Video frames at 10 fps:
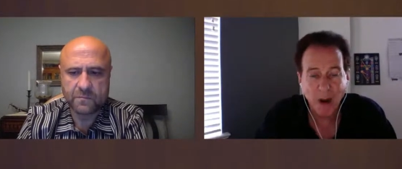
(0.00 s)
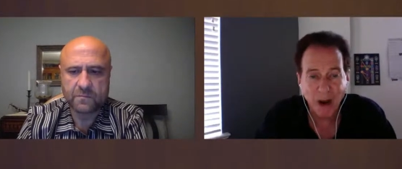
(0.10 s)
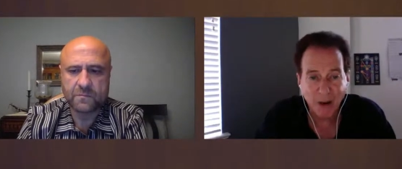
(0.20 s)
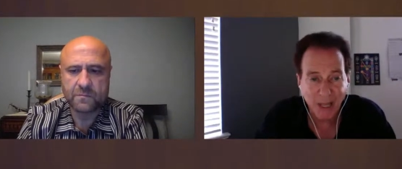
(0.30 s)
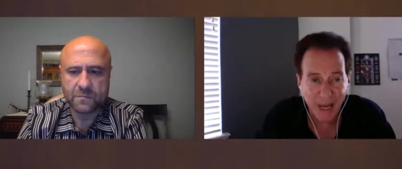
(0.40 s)

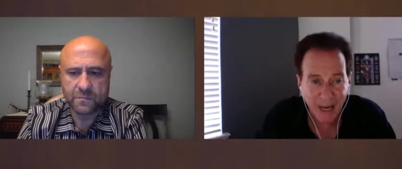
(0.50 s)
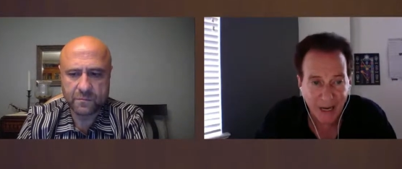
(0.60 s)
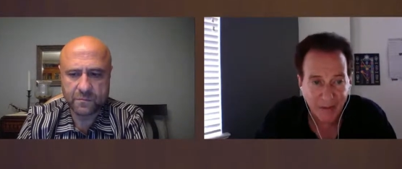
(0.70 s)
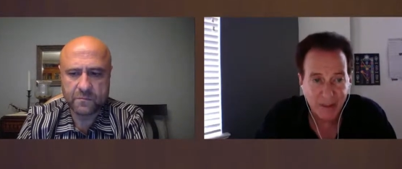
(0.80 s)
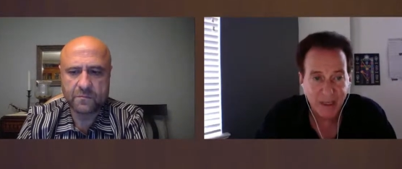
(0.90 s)
Speaker 1: our
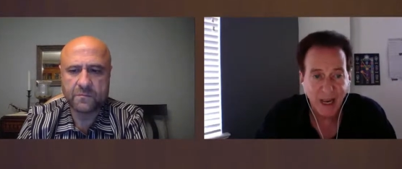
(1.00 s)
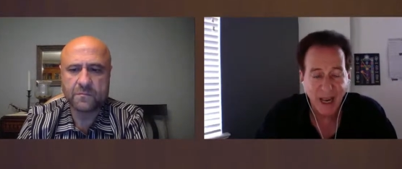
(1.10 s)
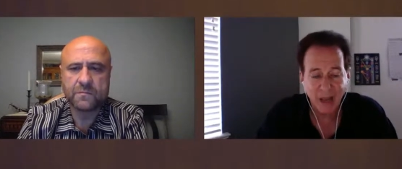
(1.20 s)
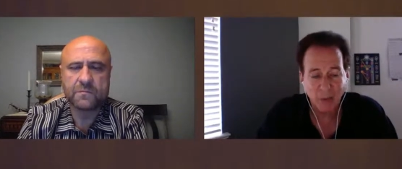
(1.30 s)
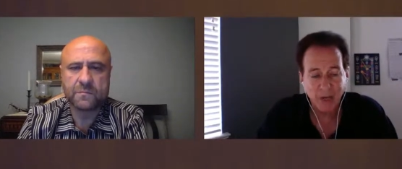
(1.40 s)
lives.
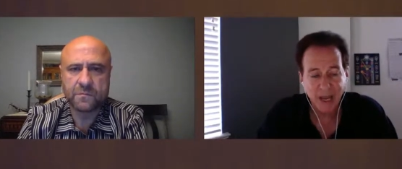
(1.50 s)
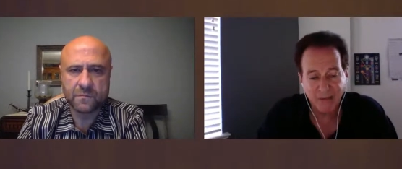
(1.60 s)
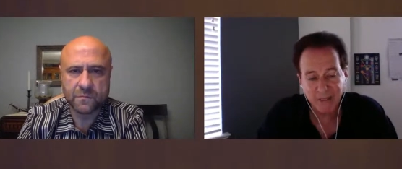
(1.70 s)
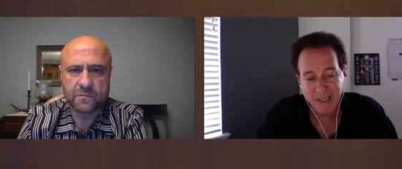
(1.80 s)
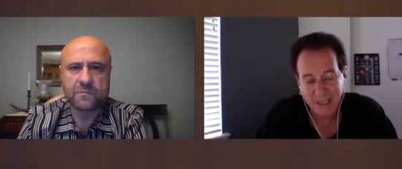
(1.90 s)
And we
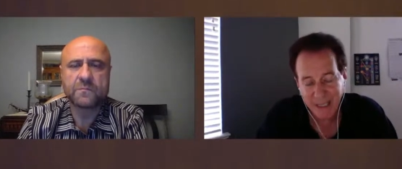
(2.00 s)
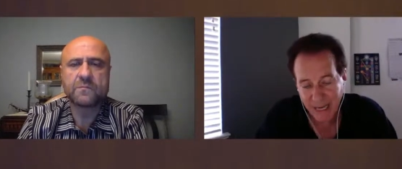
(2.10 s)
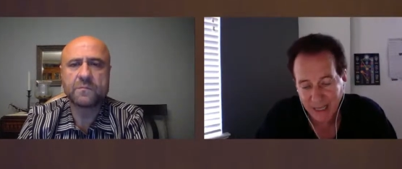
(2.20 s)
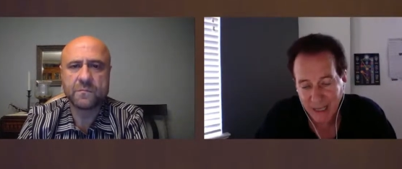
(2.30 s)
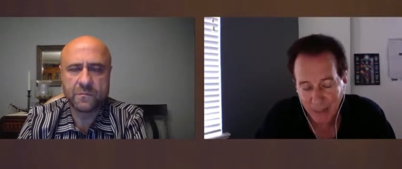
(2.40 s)
have to
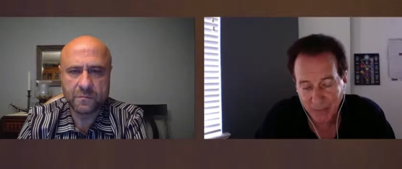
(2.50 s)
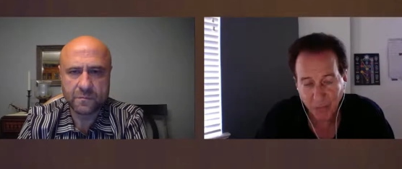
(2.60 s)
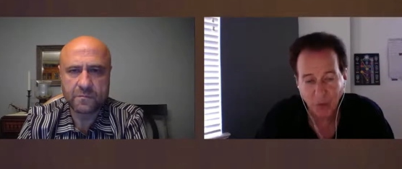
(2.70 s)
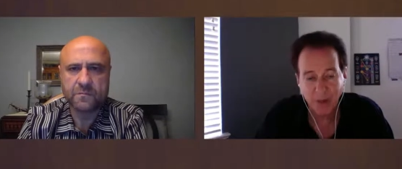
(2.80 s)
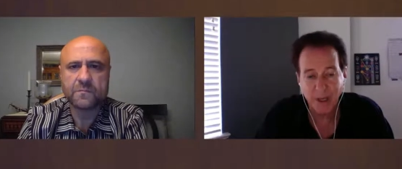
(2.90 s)
stand
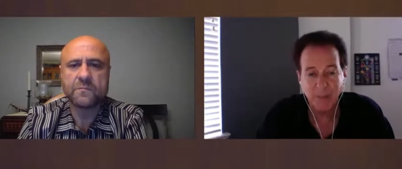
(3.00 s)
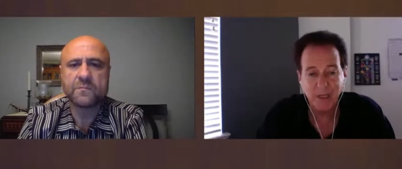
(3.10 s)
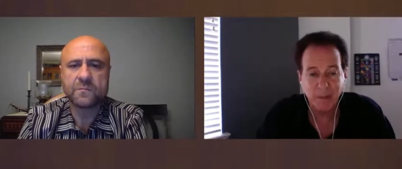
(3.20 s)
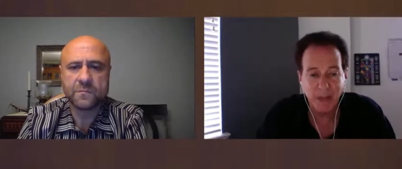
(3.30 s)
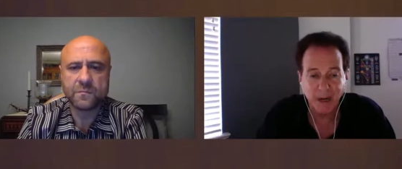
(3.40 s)
up for them
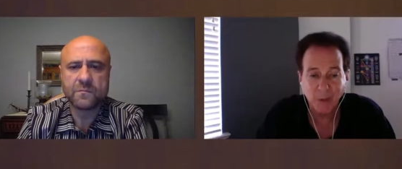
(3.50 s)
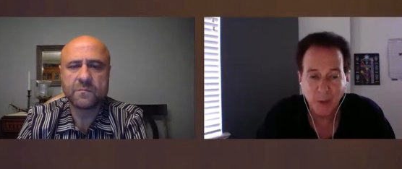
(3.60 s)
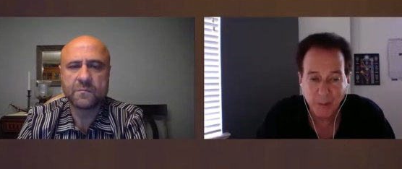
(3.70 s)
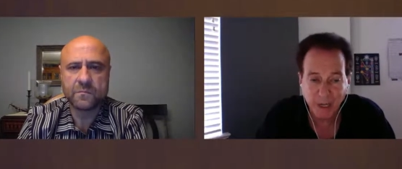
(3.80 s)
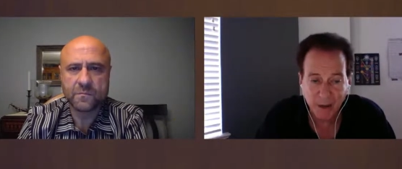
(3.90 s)
as men
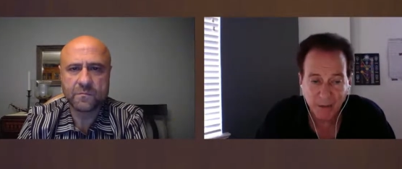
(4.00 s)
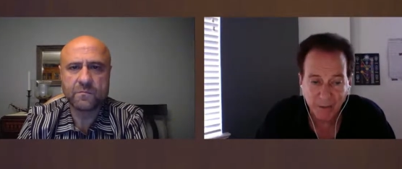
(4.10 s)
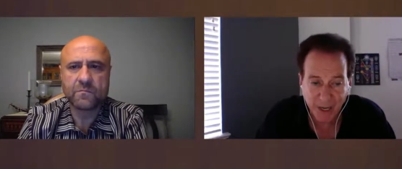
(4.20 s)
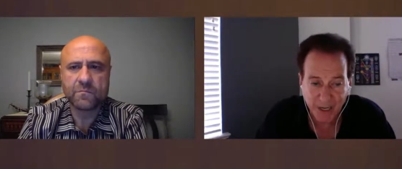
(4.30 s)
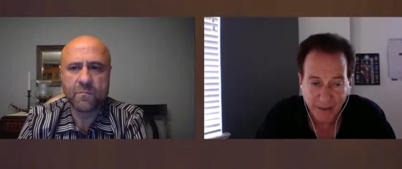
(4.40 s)
and women of
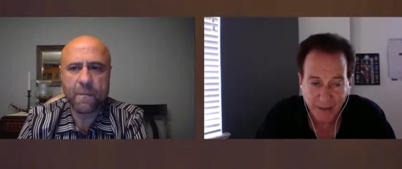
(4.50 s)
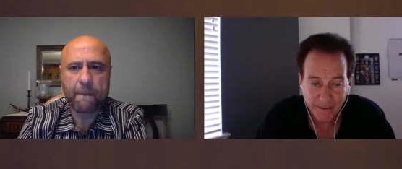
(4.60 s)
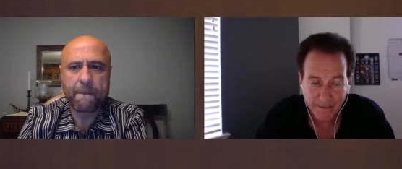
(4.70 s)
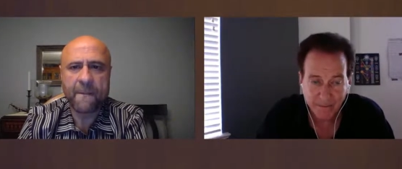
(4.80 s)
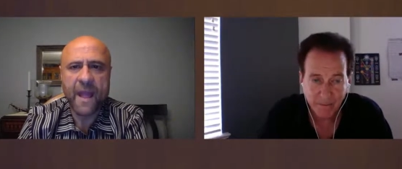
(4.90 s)
faith.
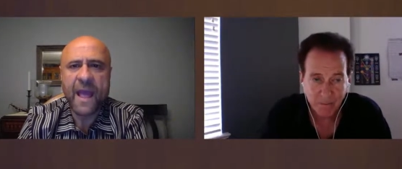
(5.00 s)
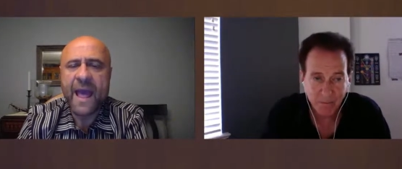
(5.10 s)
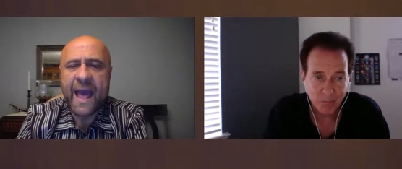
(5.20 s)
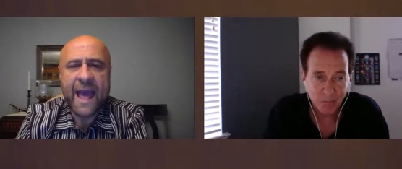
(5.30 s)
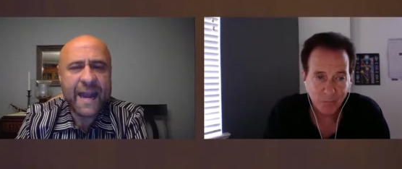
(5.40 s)

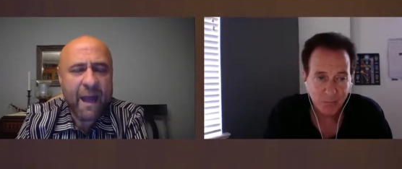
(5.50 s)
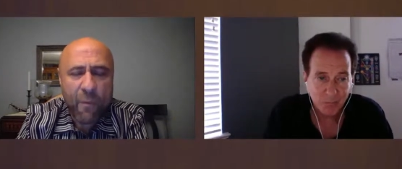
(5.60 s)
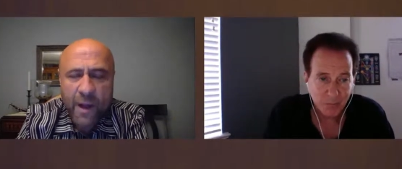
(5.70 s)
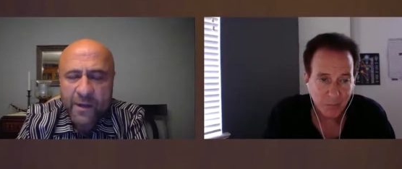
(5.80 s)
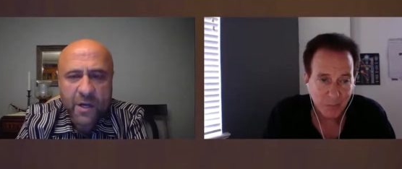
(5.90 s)
Speaker 2: And I
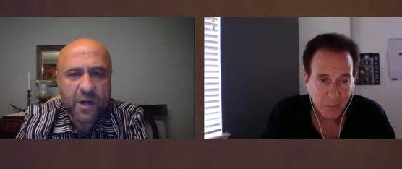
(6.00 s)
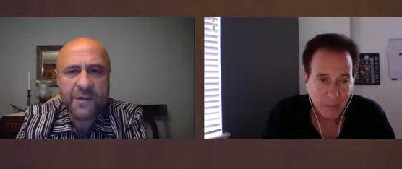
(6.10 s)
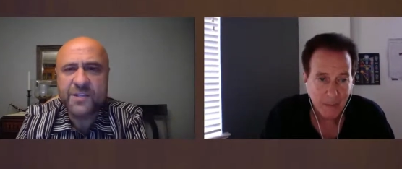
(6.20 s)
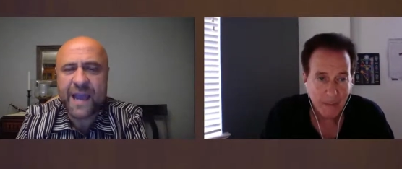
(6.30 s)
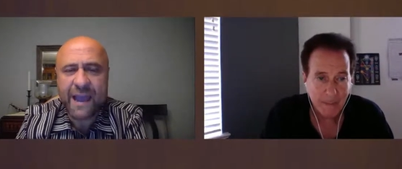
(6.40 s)
want to
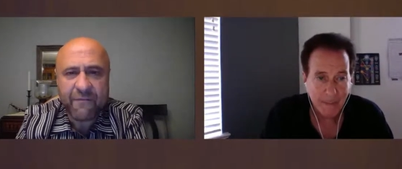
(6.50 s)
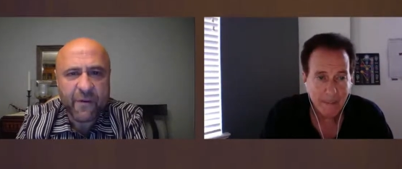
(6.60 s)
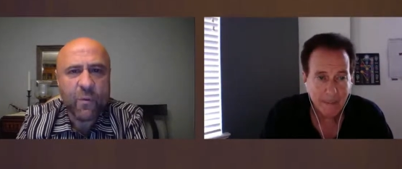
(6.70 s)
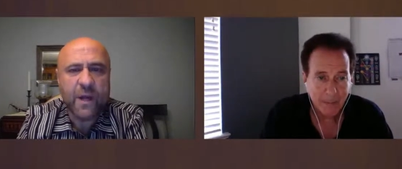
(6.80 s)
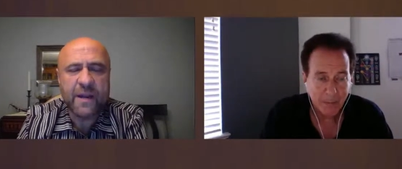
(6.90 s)
encourage
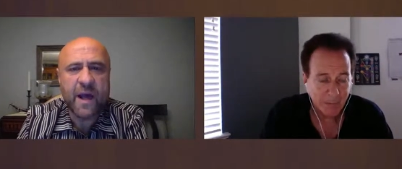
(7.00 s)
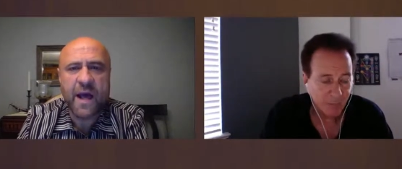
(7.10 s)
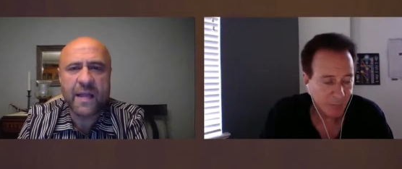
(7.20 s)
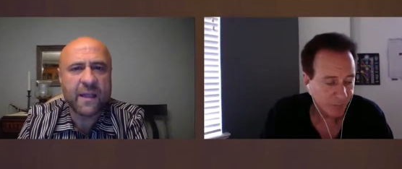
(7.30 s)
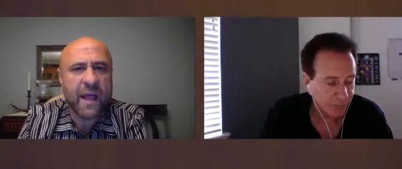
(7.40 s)
everyone
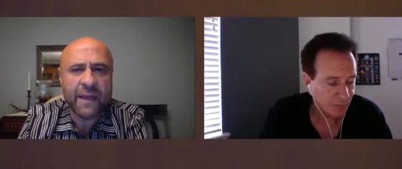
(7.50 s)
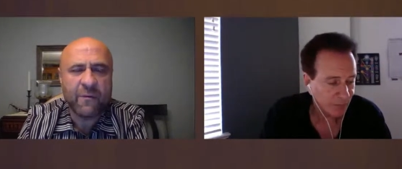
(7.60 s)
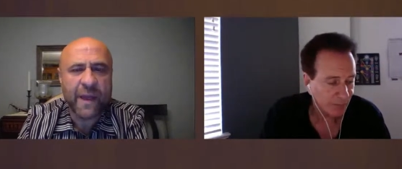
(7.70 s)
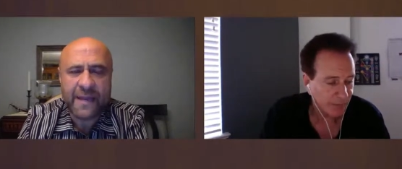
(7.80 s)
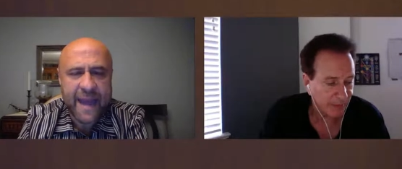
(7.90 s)

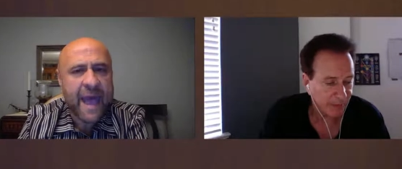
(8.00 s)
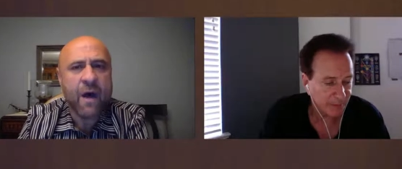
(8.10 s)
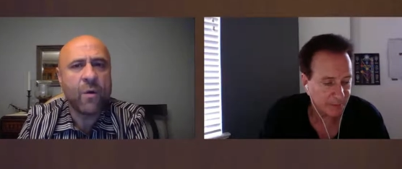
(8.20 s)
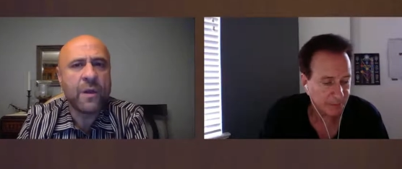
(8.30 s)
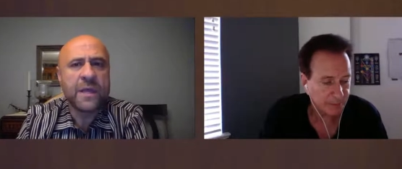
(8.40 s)
online right
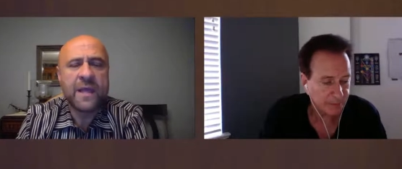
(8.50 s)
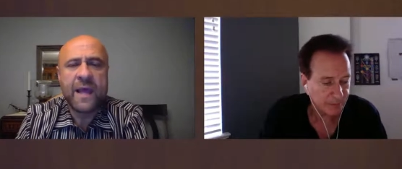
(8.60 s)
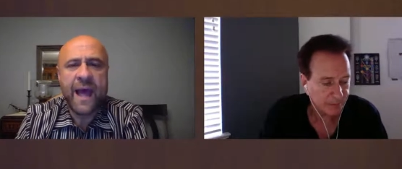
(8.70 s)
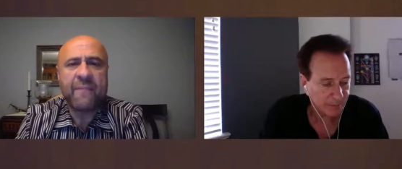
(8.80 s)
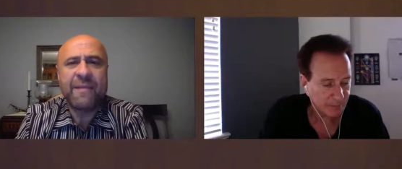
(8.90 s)
now.
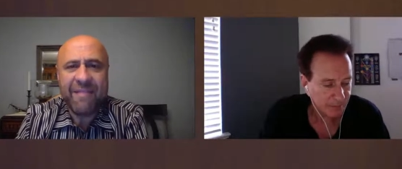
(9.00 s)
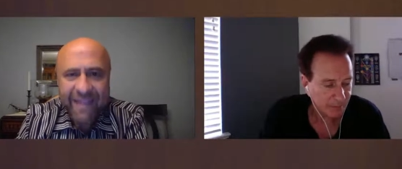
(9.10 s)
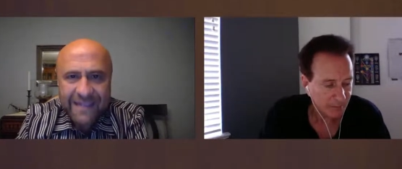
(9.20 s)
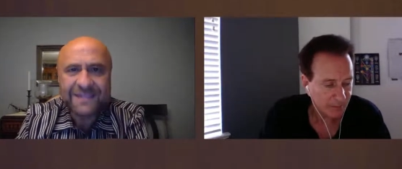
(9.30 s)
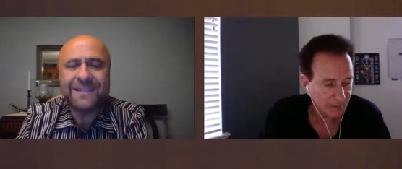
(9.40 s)
I
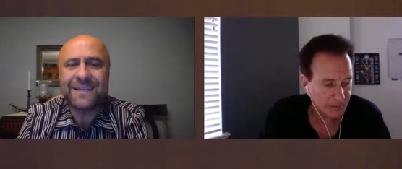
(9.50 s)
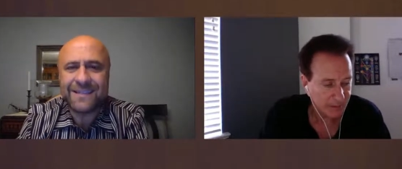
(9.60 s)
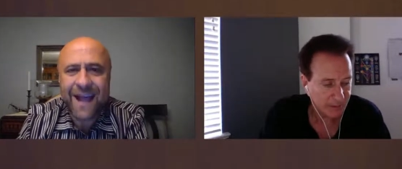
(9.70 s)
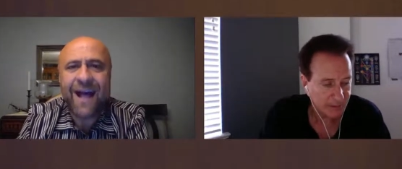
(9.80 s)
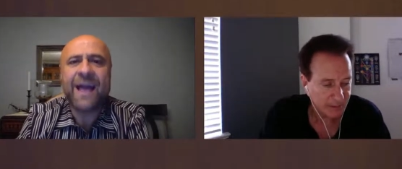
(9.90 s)
mean, this is
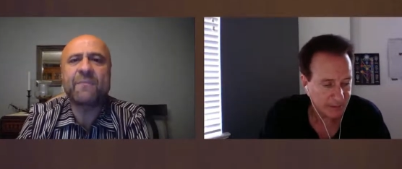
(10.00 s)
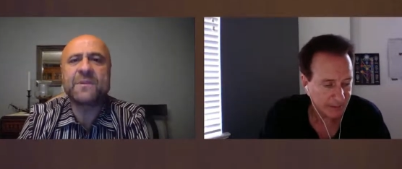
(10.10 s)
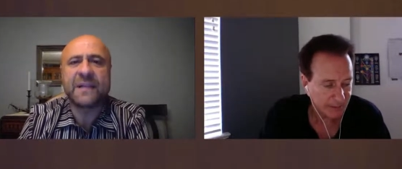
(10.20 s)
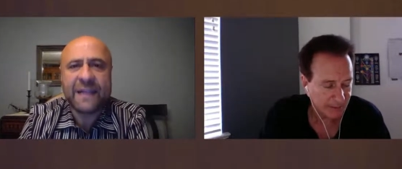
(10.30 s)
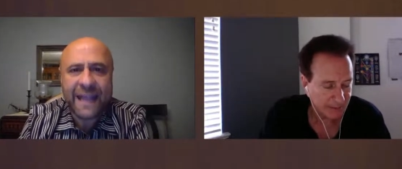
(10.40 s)
a
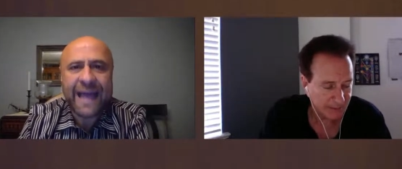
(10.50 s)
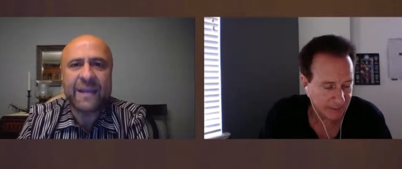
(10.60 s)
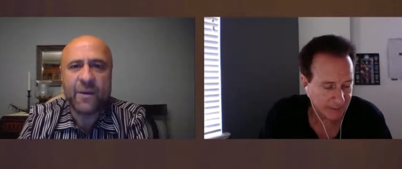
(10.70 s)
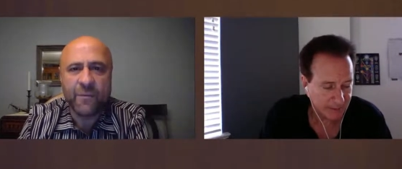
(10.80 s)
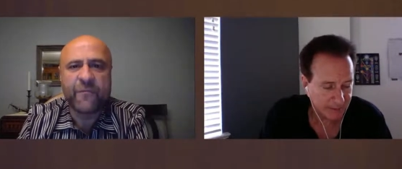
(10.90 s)
time to let your